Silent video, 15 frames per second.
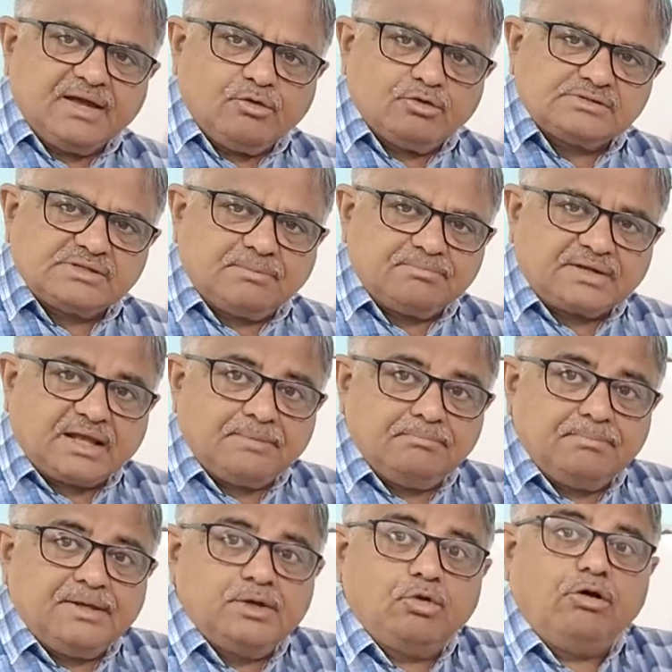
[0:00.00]
go sometime
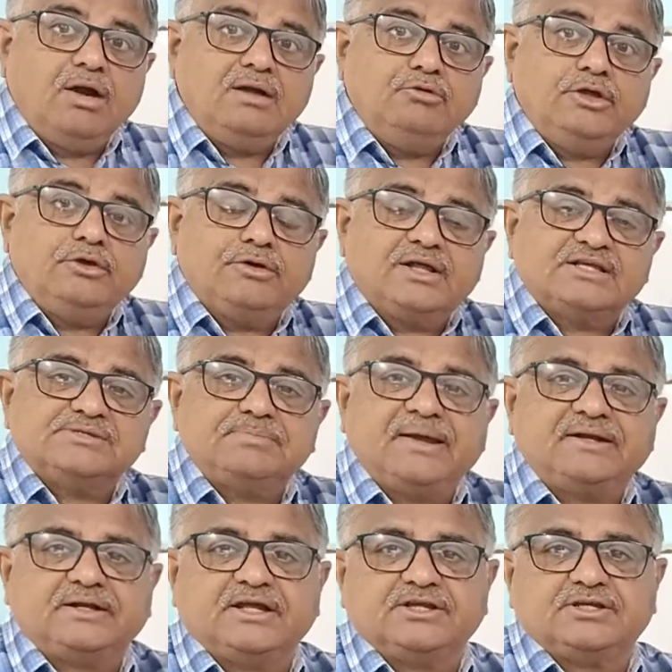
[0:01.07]
beyond your
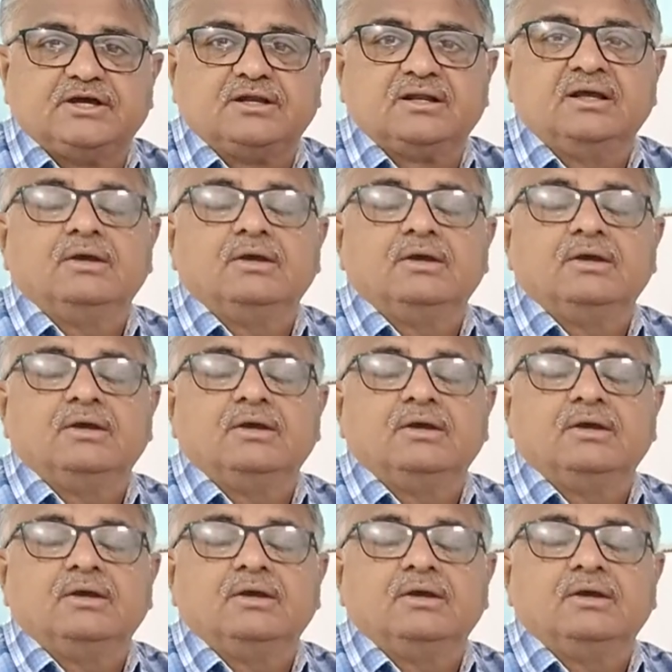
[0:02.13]
expectation,